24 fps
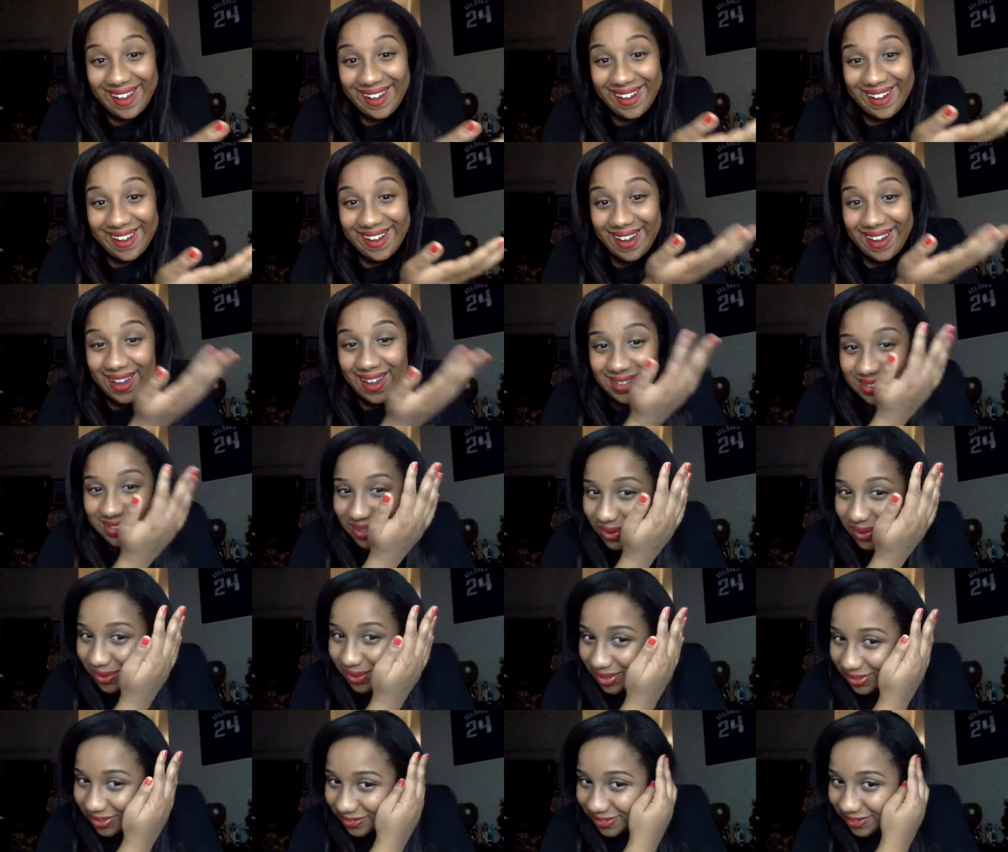I
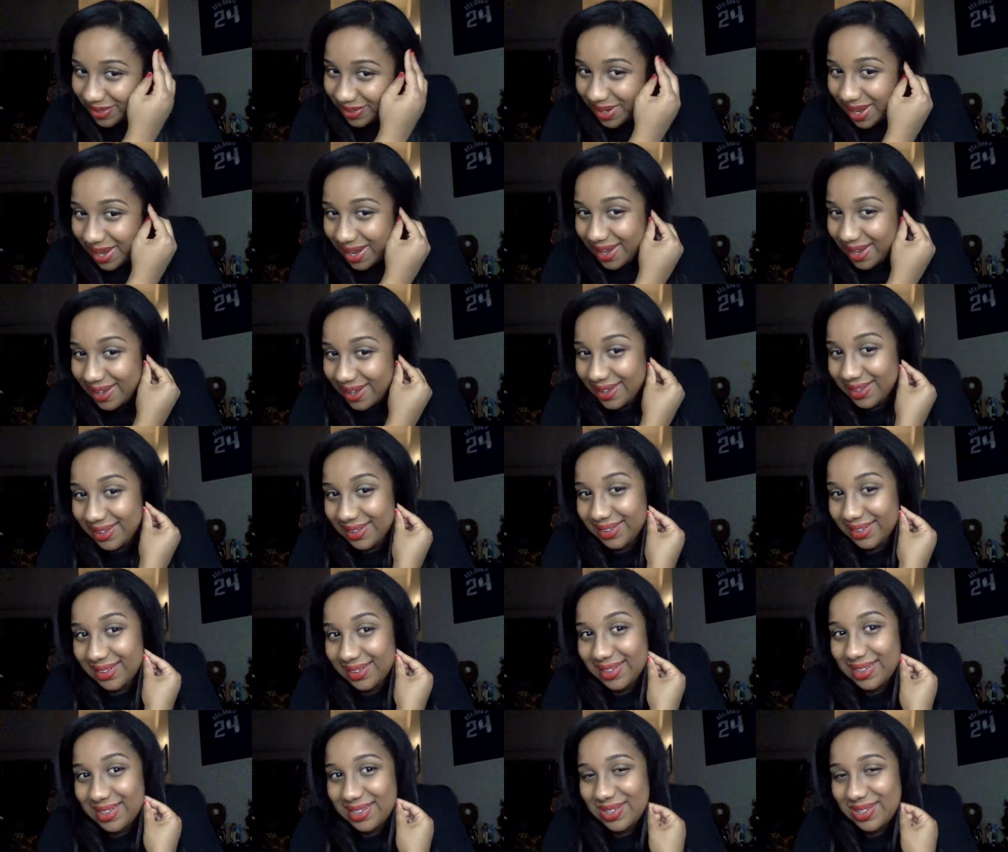totally forgot.
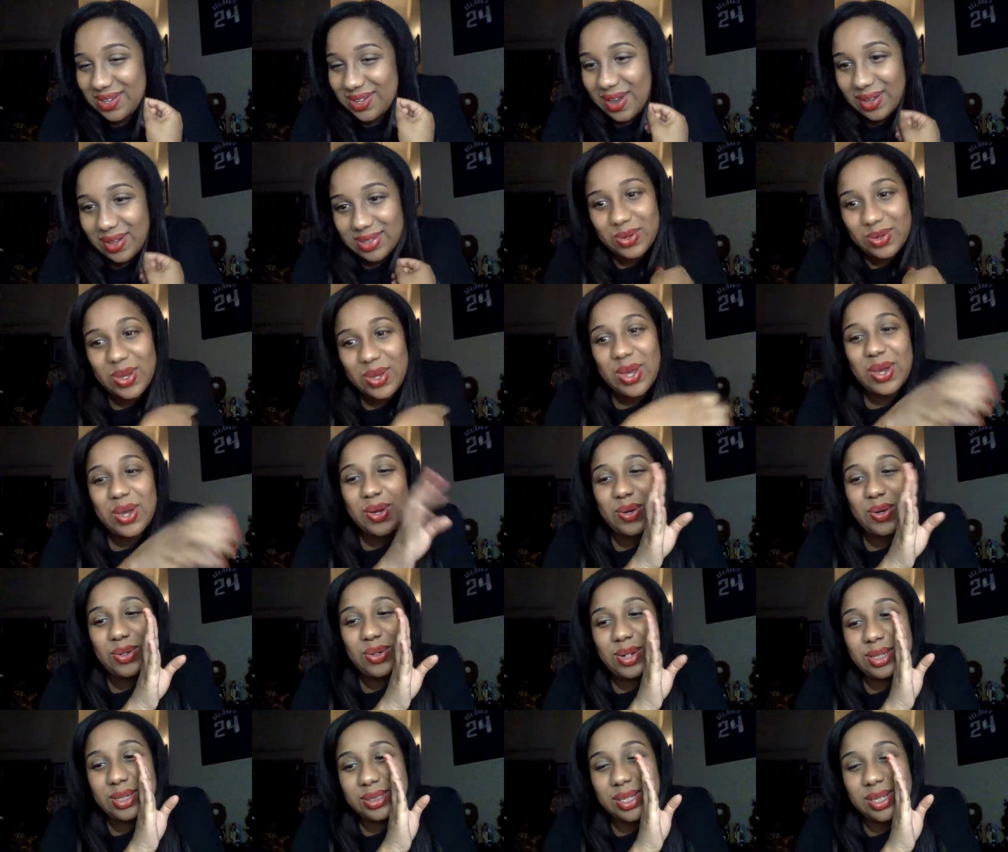You guys know, who
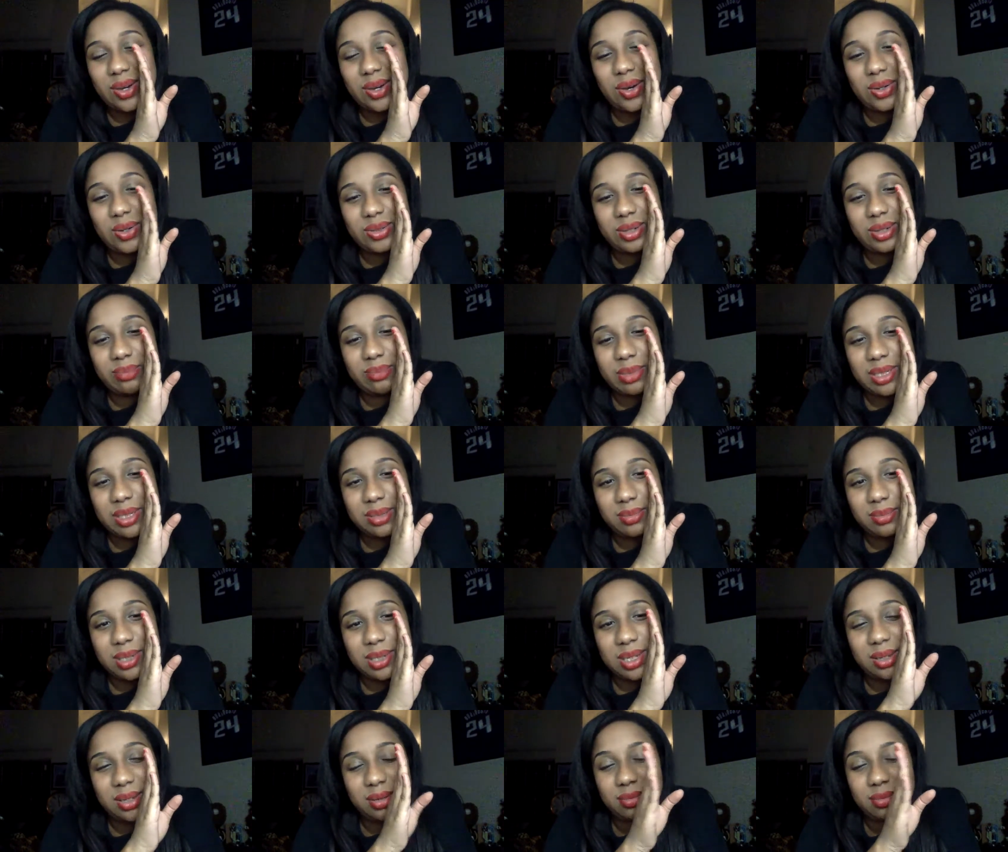knows how old I'm going to
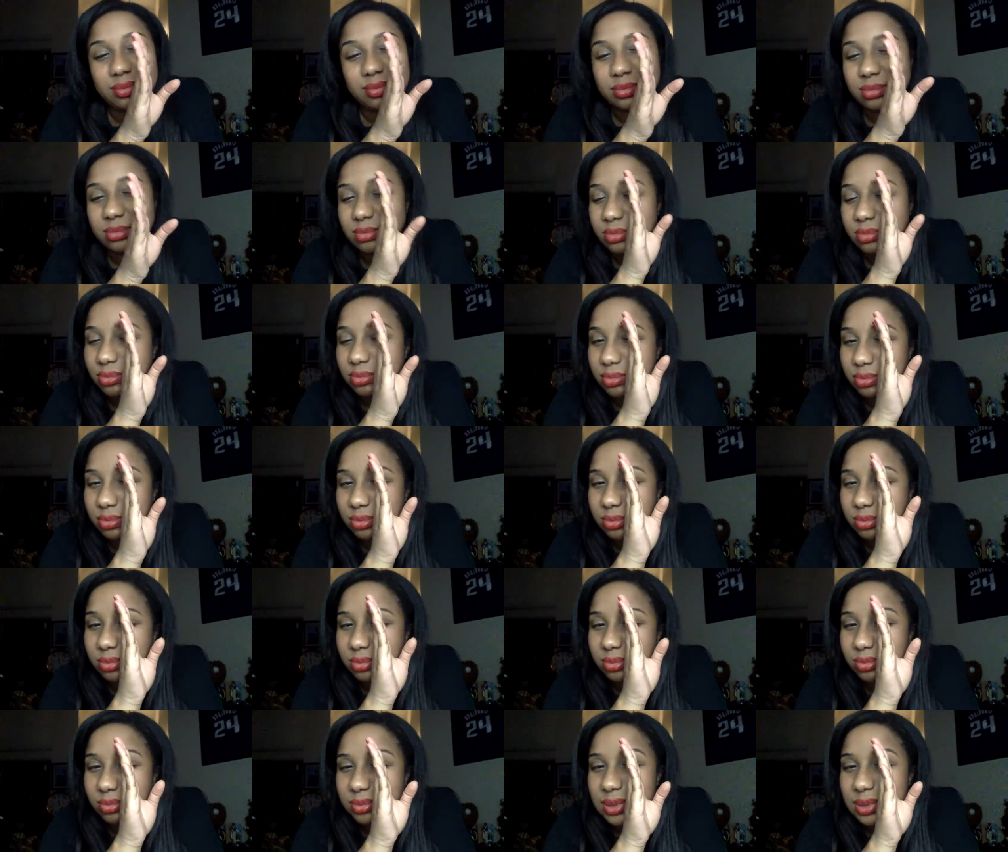be?
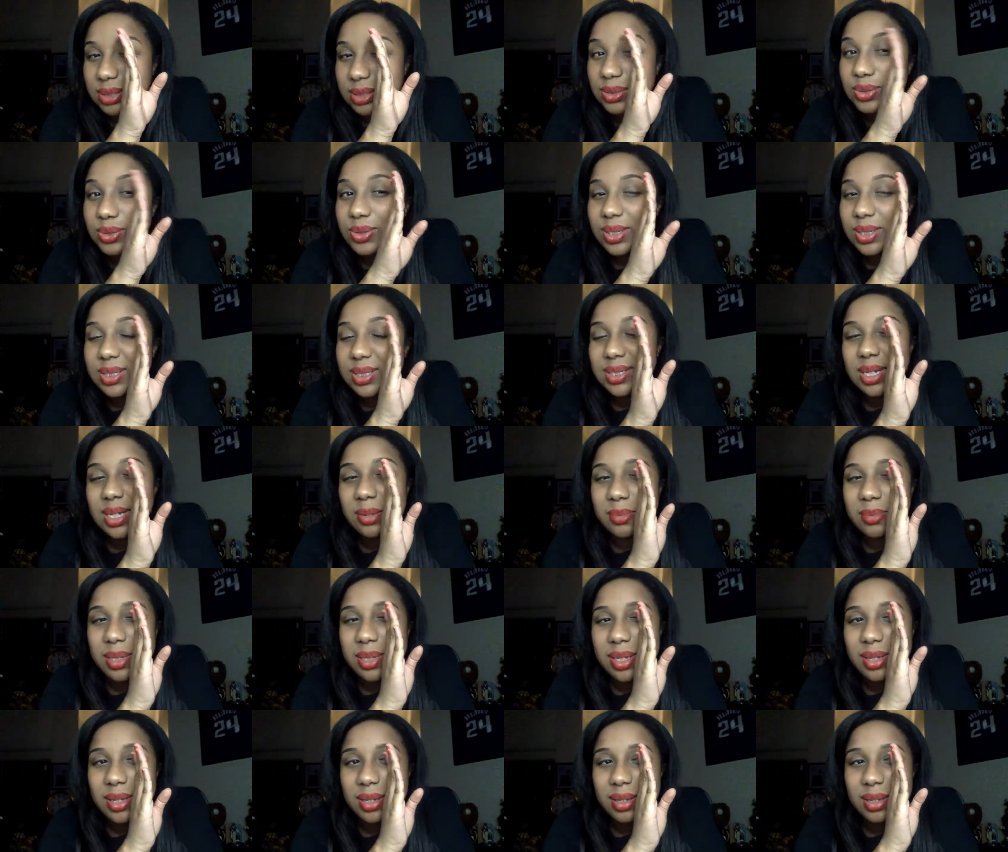Who can tell
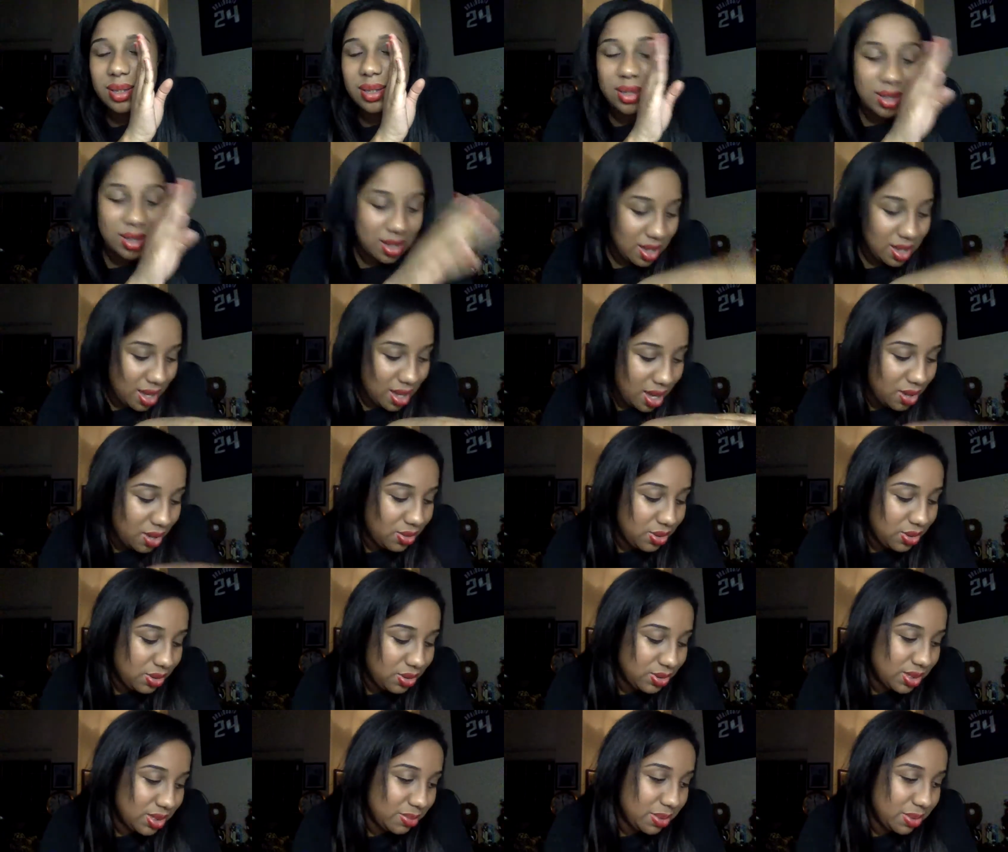me how
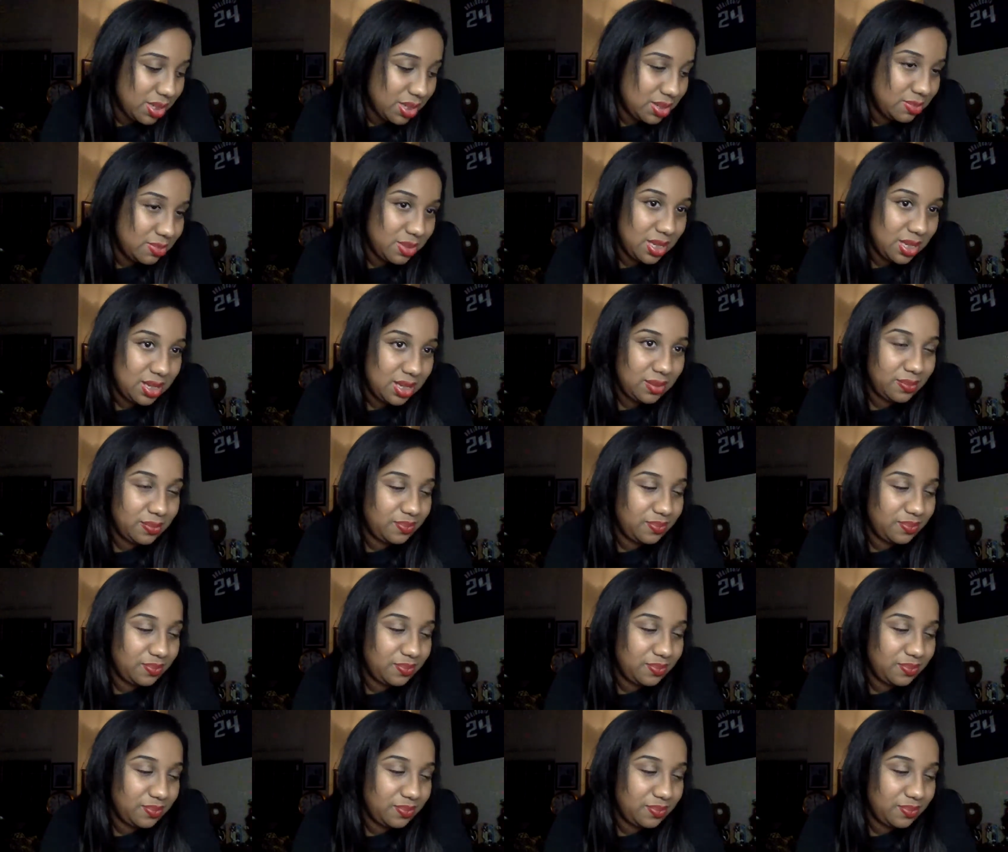old I'm going to be?